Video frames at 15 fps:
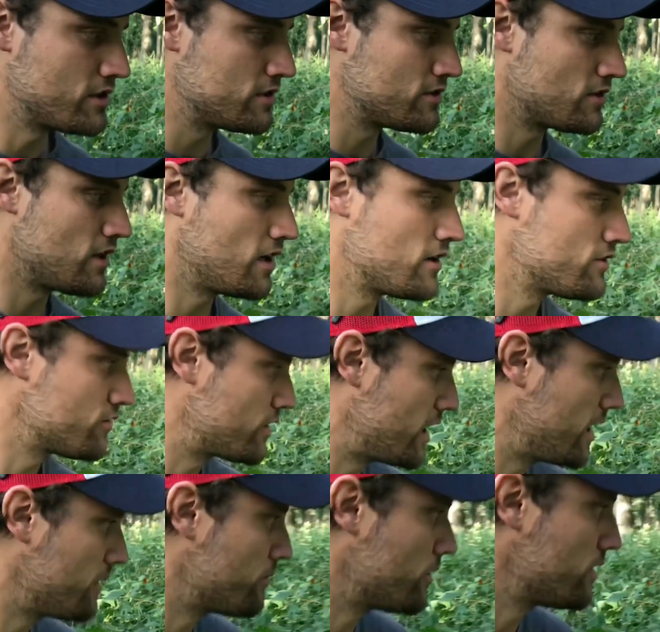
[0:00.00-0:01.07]
because they're not on your
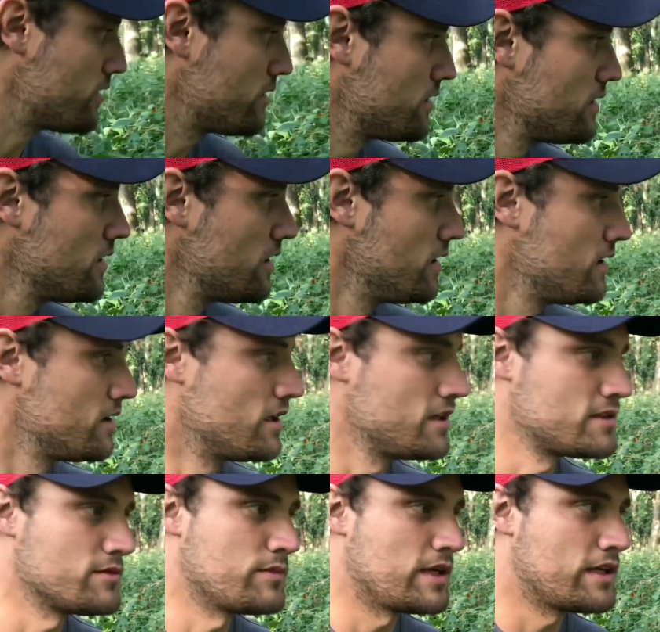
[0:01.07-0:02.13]
camera
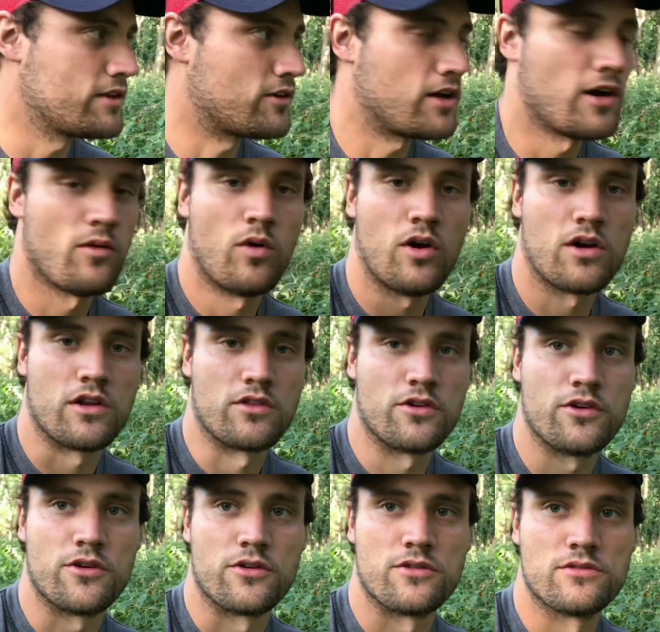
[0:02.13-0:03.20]
doesn't mean they're not walking
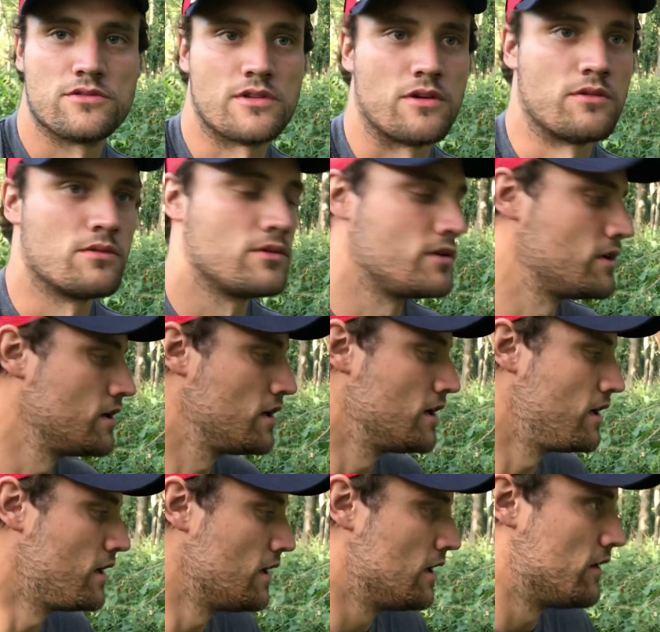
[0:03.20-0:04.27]
through. So
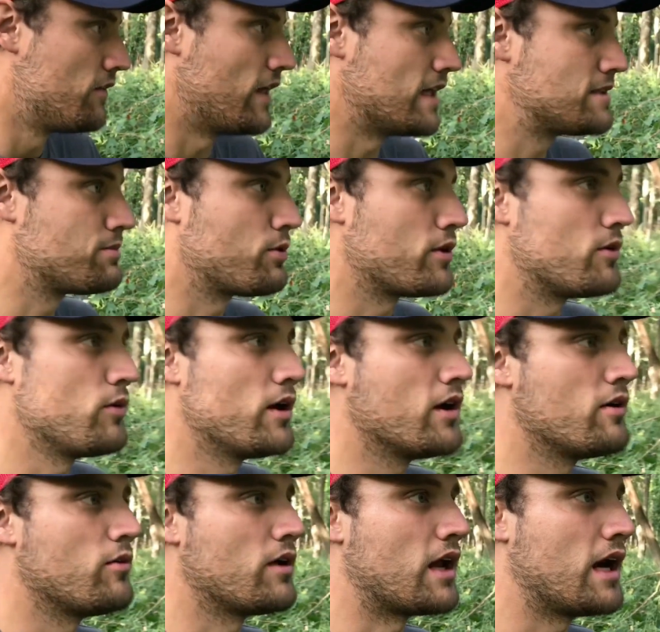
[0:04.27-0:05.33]
that's pretty
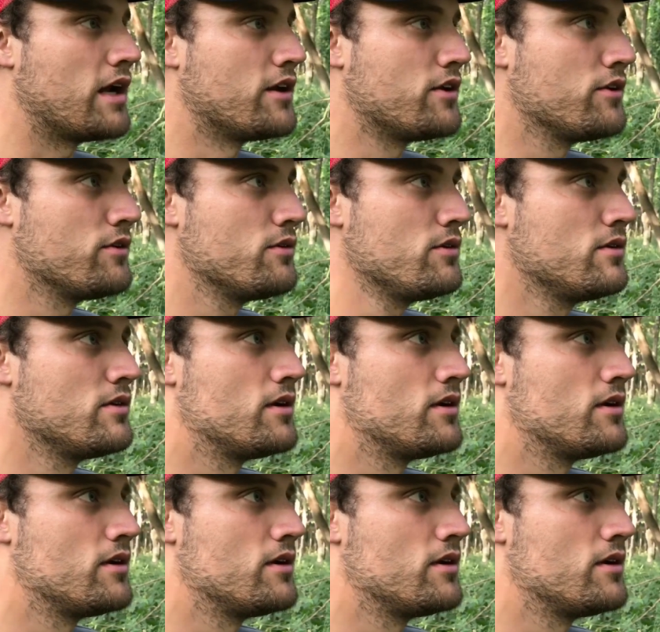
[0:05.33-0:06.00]
well what I do.